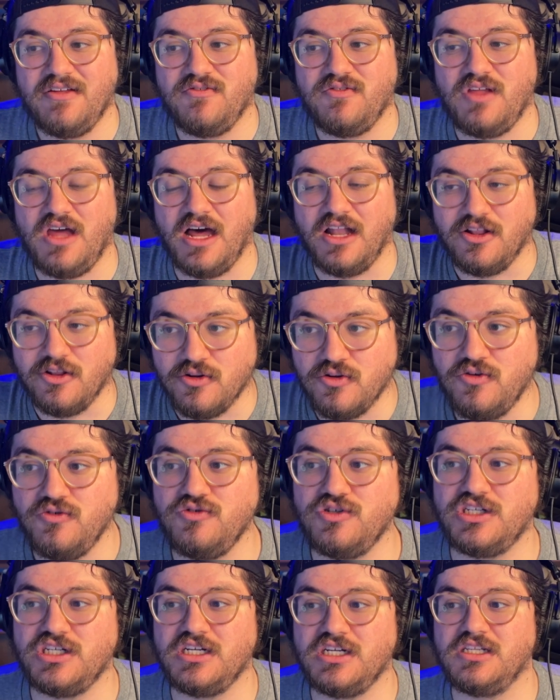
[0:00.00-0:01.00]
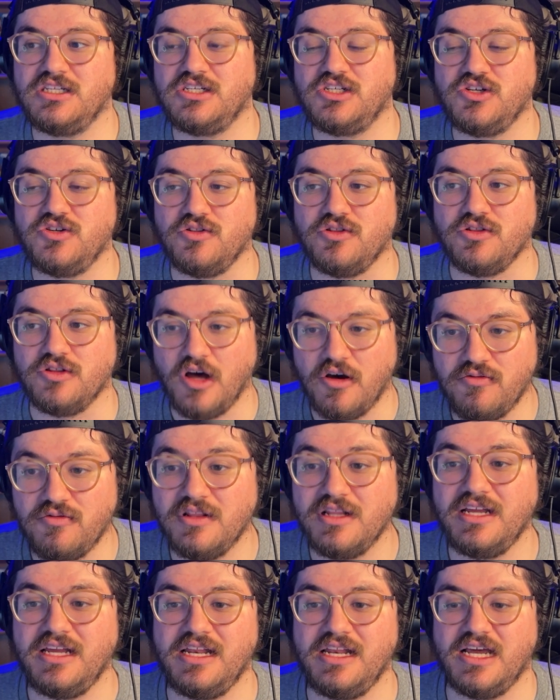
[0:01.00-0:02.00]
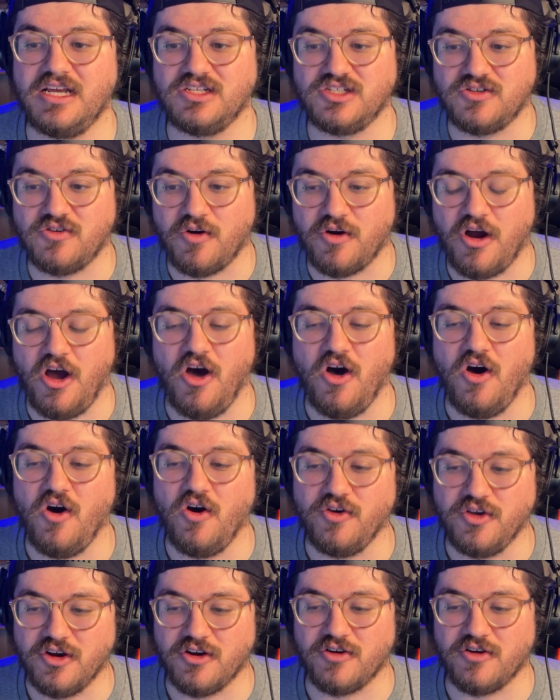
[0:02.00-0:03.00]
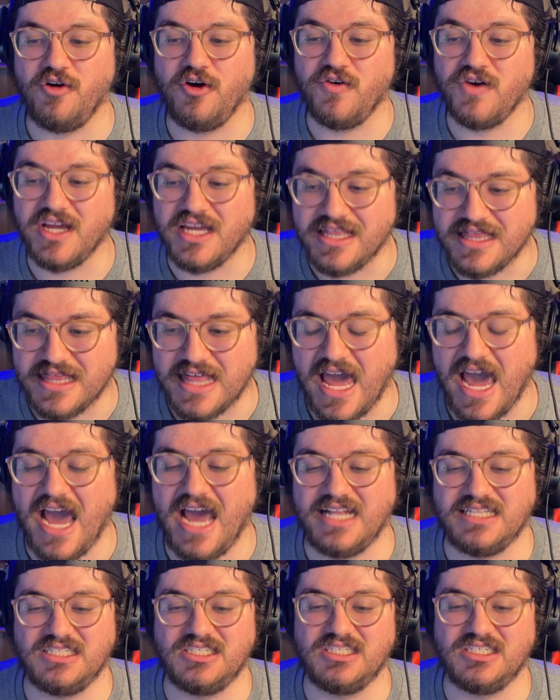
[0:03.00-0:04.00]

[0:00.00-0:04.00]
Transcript: allusion to loneliness, or oh, you're quoting that